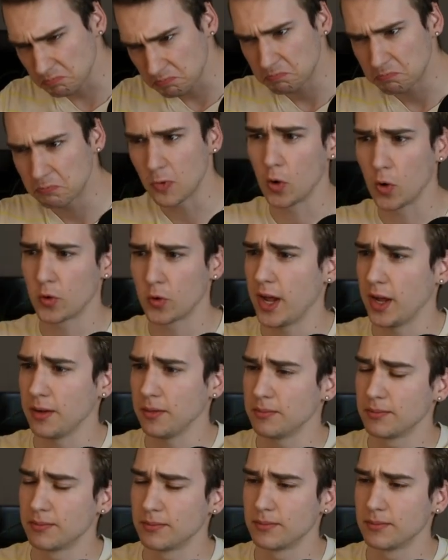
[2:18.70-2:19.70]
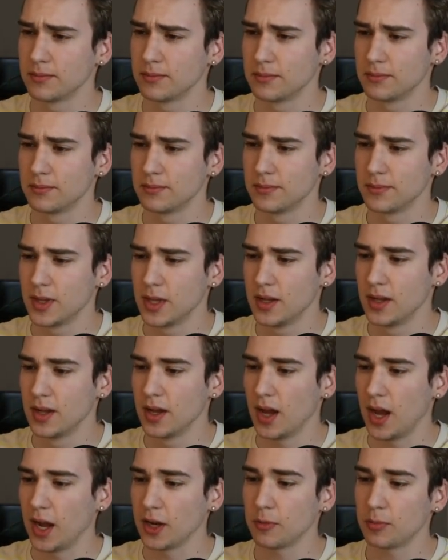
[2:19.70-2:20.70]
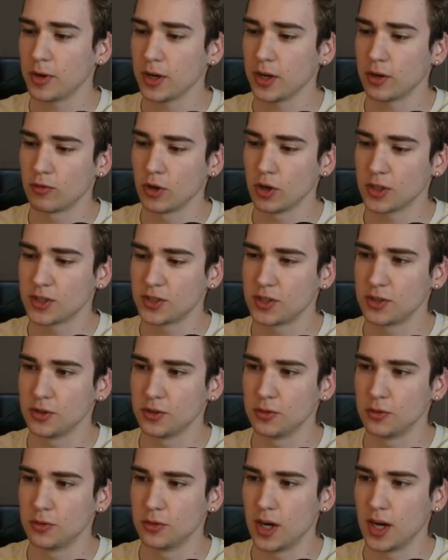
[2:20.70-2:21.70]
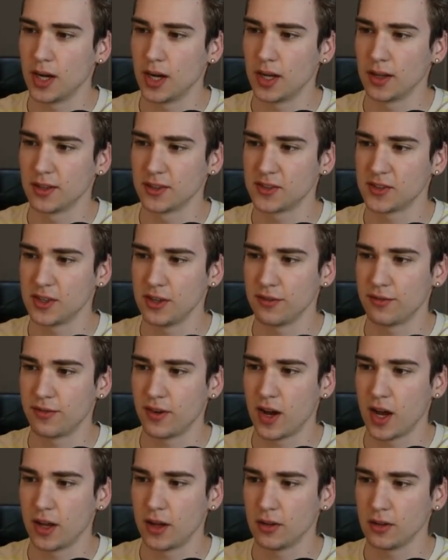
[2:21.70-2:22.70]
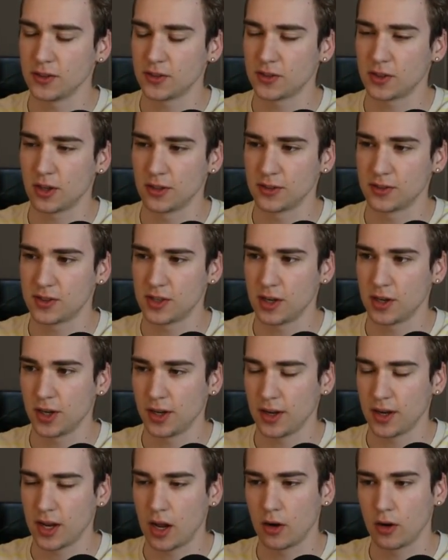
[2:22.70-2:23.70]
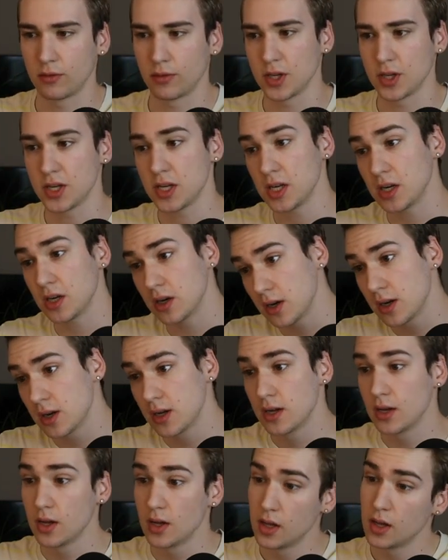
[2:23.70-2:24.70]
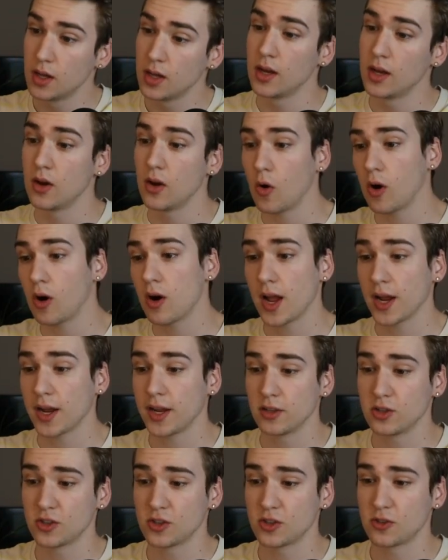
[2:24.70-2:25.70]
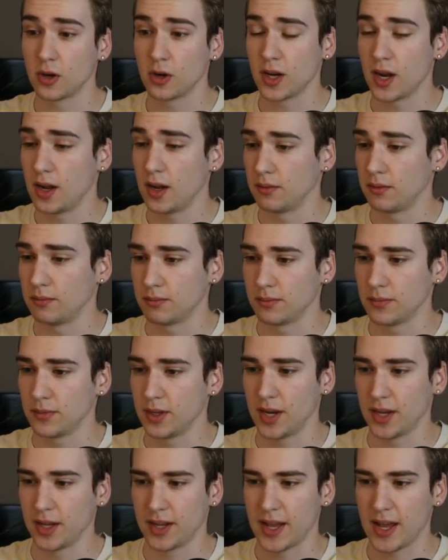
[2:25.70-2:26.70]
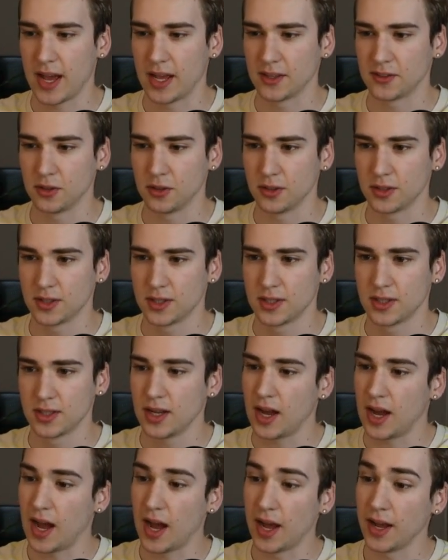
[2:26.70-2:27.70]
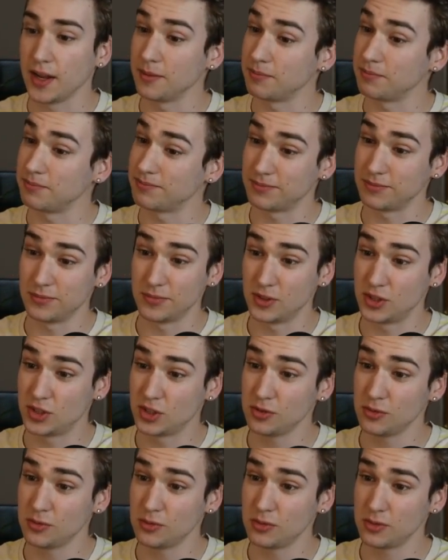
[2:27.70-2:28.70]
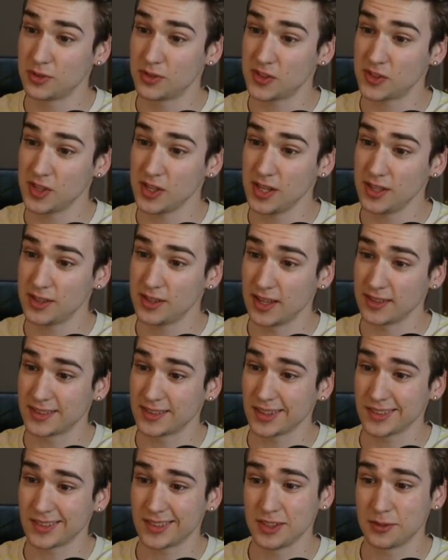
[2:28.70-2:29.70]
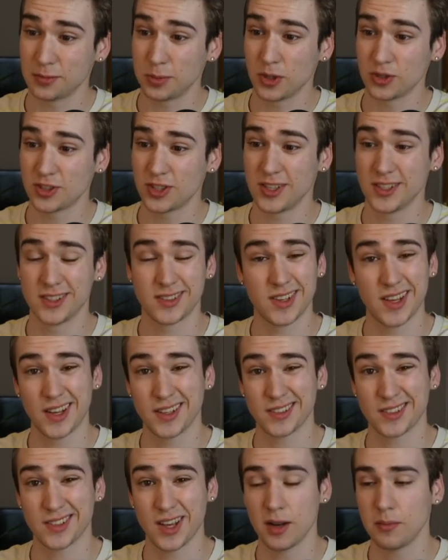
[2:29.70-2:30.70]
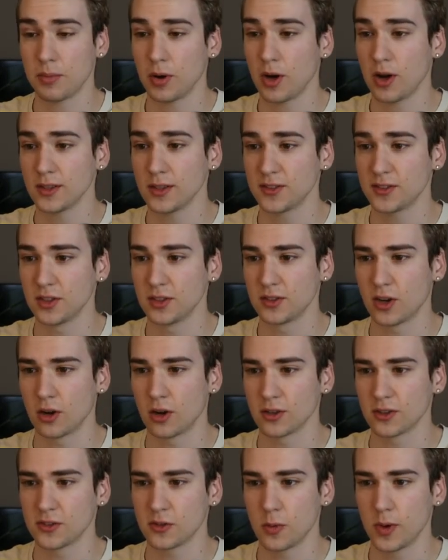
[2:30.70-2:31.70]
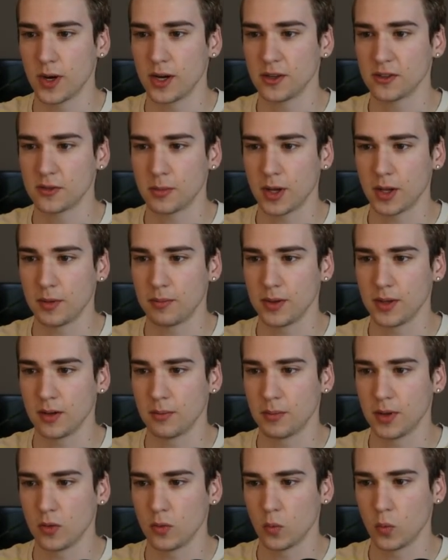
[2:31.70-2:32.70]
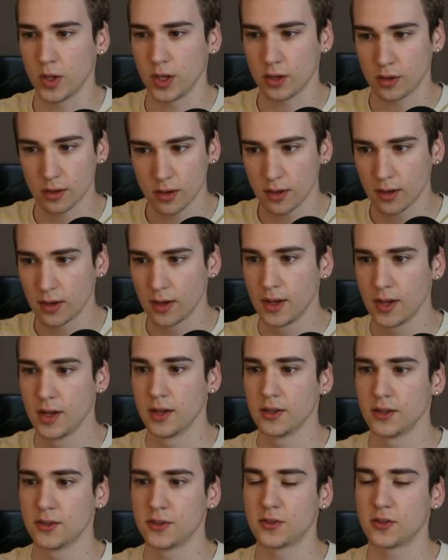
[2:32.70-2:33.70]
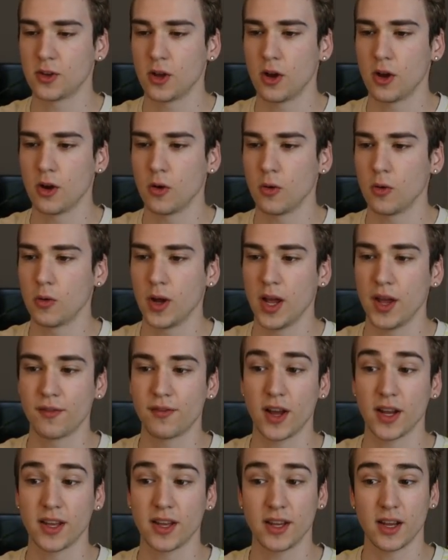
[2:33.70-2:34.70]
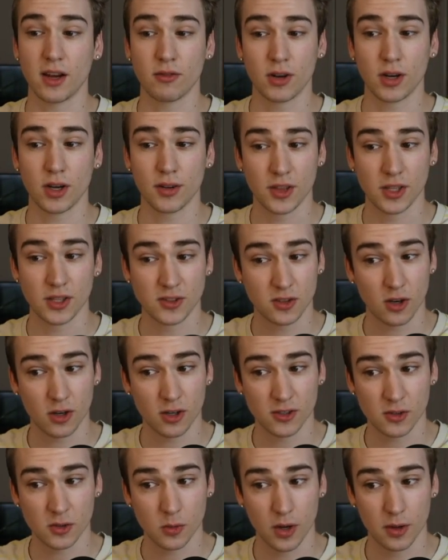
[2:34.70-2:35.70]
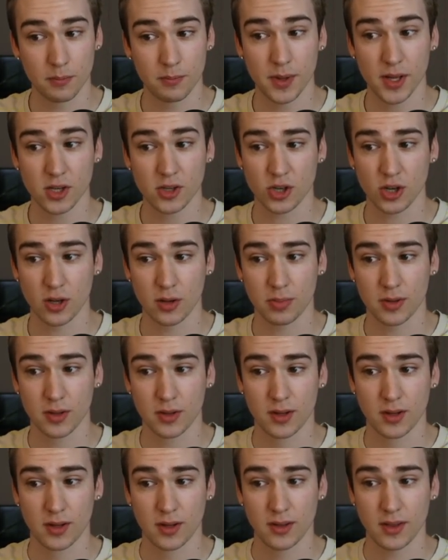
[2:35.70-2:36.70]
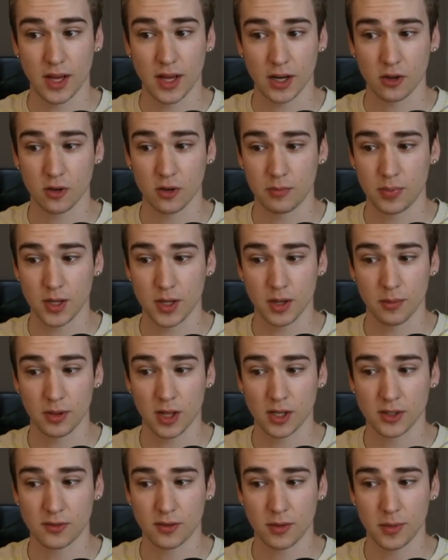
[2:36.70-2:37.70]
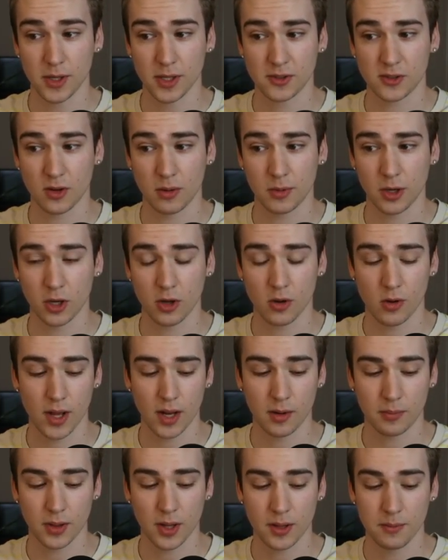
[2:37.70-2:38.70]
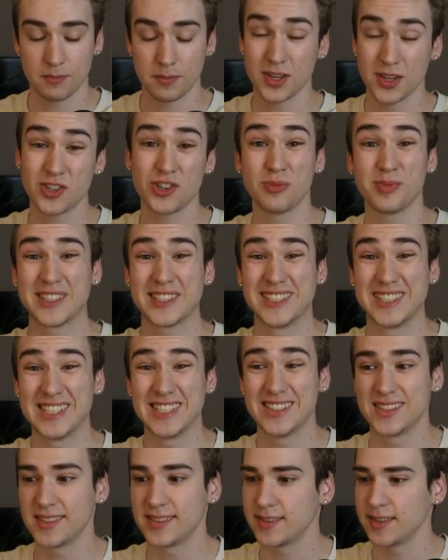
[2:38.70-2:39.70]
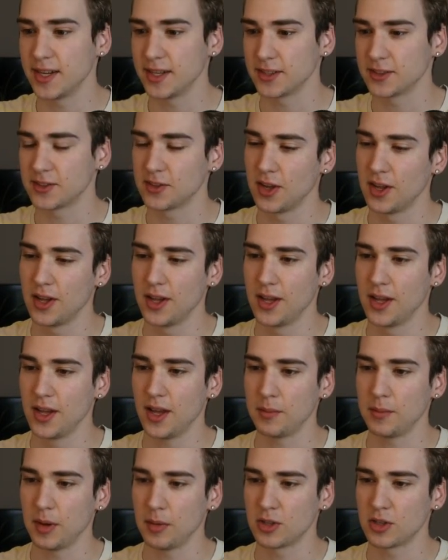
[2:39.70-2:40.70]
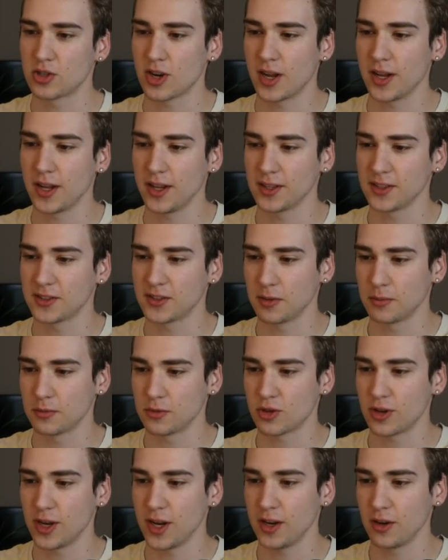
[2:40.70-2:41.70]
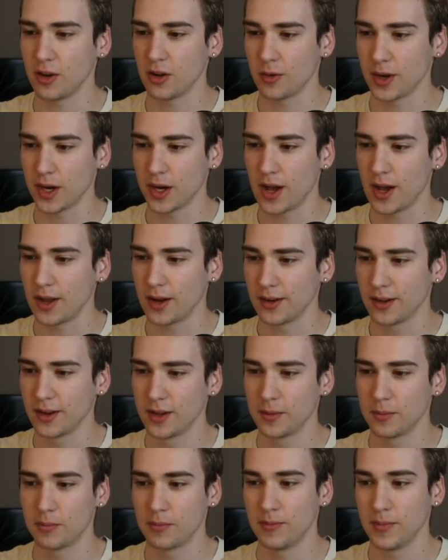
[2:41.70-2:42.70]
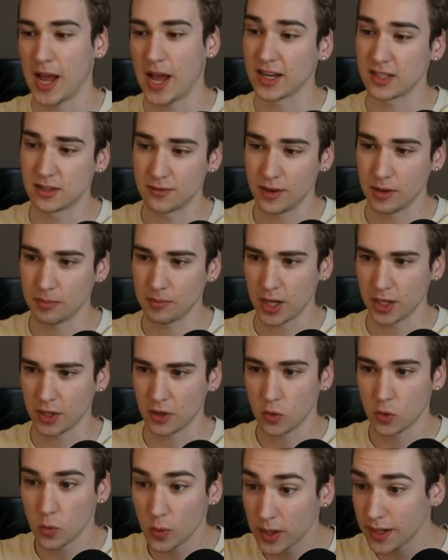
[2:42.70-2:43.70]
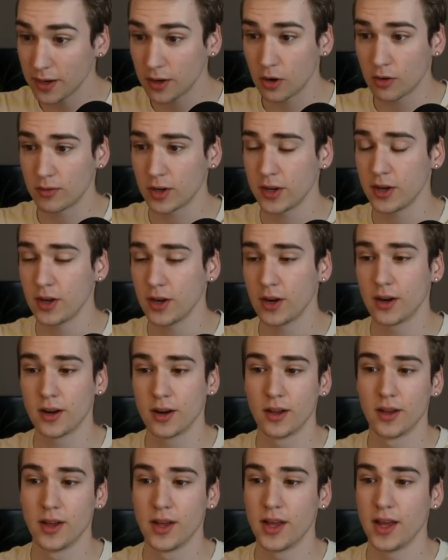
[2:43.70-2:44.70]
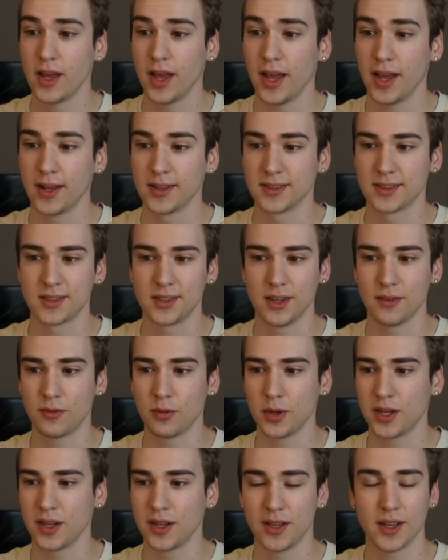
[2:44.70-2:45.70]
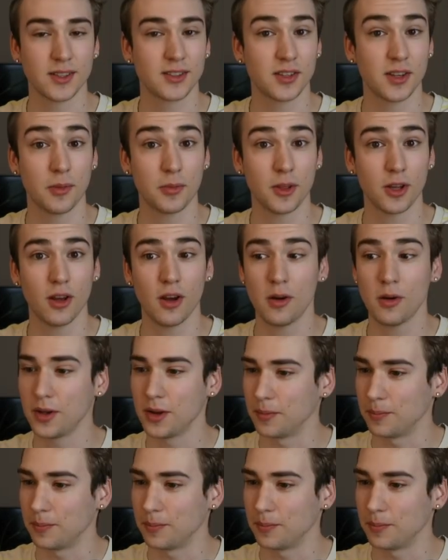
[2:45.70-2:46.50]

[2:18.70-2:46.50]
Okay. I could bring a rook to the c-file, start staring down over here. Or I can just work on getting castled. I do see that since he's pushed these kingside pawns, the dark squares might be a bit weaker. So if I can get rid of this dark squared bishop, that could be a plus for me. So I'm going to go ahead and play bishop d6 and maybe try and get some trade going on. Activate my queen over here and see if we can get something going.